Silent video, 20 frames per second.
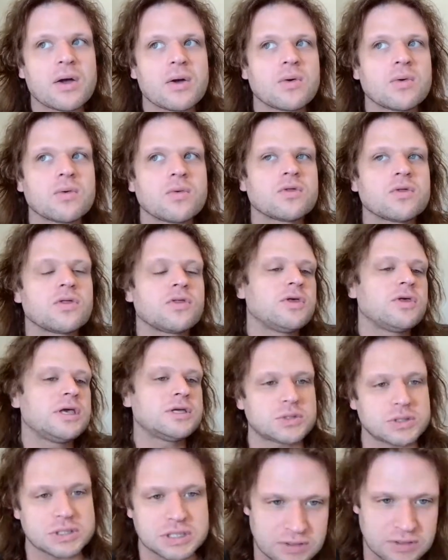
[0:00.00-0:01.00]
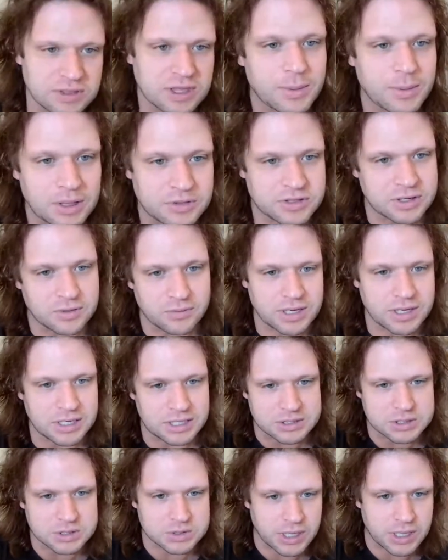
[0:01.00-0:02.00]
the interesting thing about the
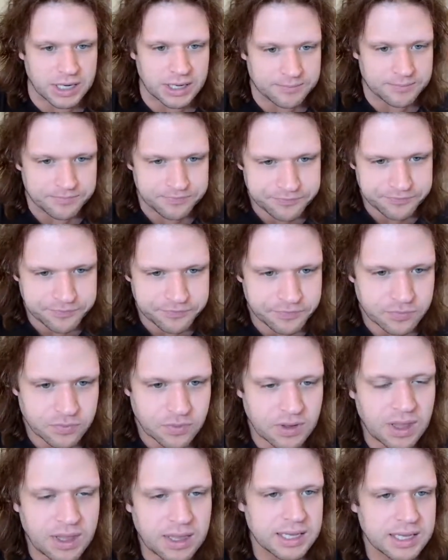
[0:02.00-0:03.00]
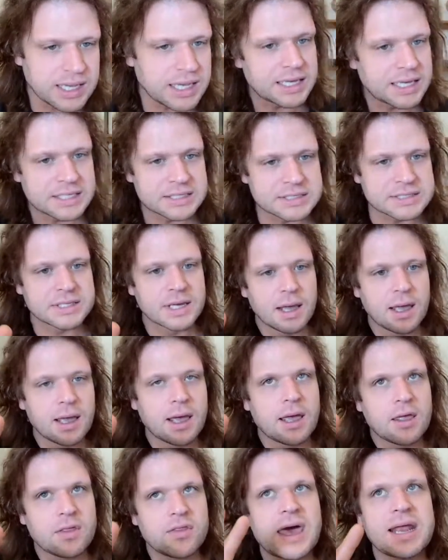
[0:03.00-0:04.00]
Iranian strike is
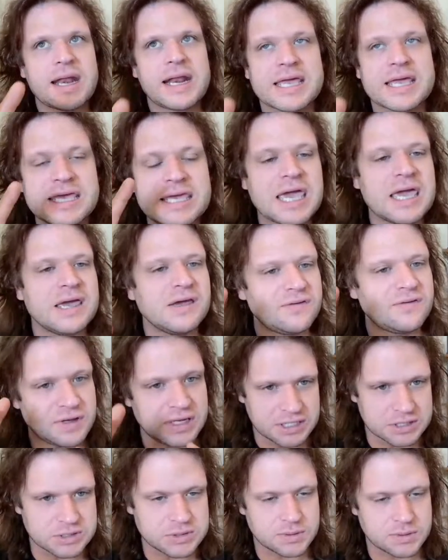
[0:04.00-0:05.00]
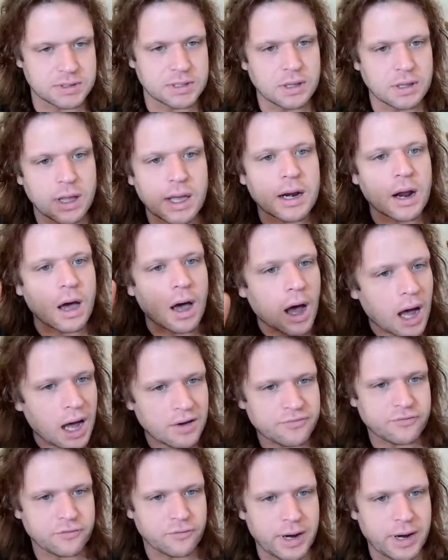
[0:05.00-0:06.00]
that it gave Israel an
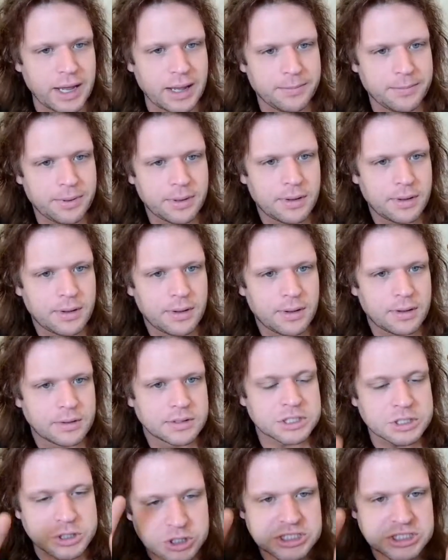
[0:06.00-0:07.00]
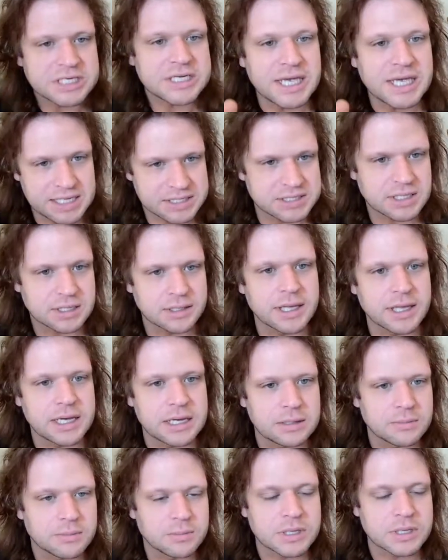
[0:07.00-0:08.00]
off-ramp to
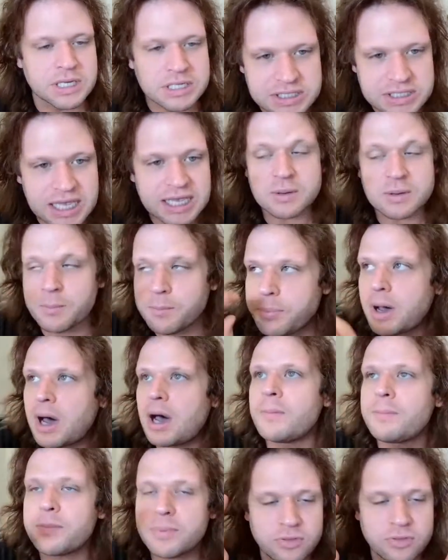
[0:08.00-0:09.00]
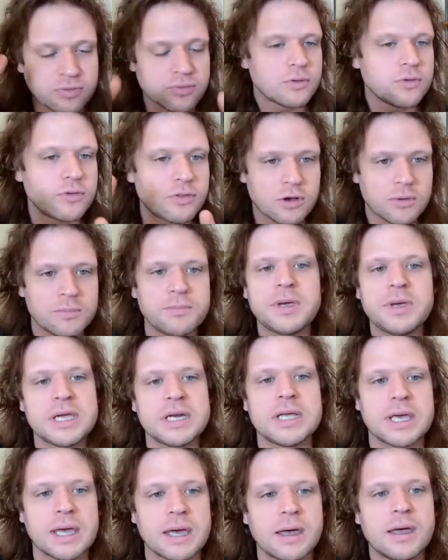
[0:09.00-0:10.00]
de-escalate because they could pump through their
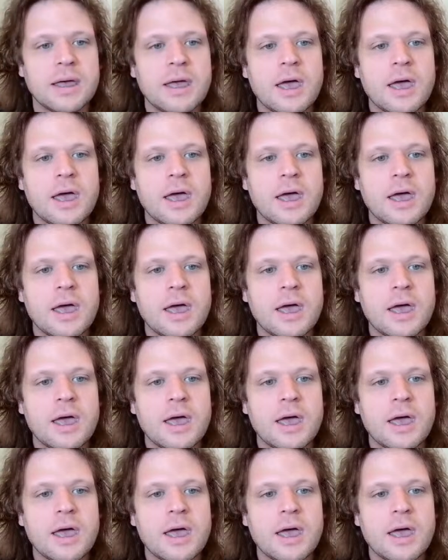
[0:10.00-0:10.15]
media